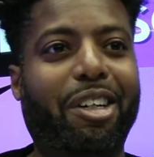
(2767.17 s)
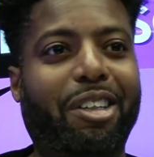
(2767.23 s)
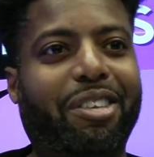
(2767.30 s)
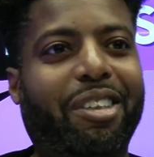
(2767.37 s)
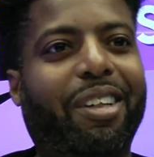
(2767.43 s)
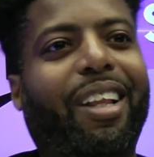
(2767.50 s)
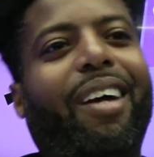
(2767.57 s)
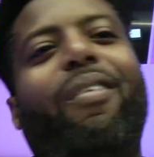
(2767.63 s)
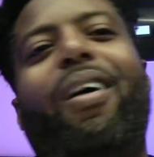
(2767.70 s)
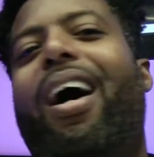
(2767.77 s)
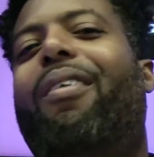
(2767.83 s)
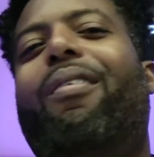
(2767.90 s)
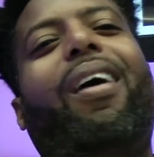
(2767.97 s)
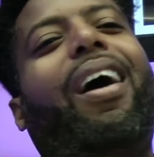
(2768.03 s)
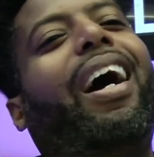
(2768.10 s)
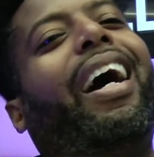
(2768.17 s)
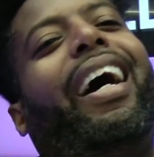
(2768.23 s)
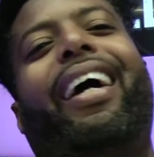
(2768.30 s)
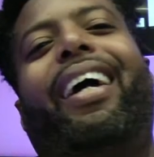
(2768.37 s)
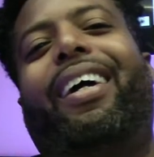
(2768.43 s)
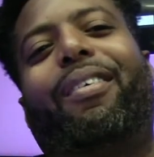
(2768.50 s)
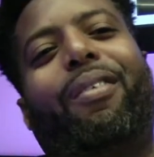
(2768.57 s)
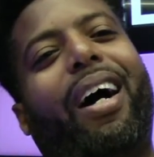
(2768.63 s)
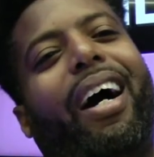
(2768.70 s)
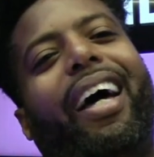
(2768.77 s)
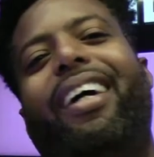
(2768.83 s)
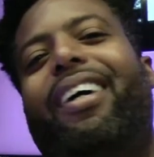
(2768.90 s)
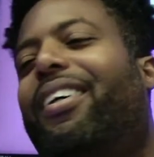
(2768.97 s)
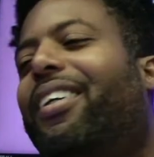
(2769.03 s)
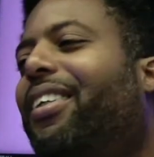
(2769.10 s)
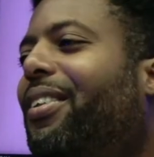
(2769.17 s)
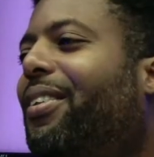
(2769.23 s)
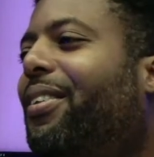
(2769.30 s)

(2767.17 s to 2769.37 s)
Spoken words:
like why are you?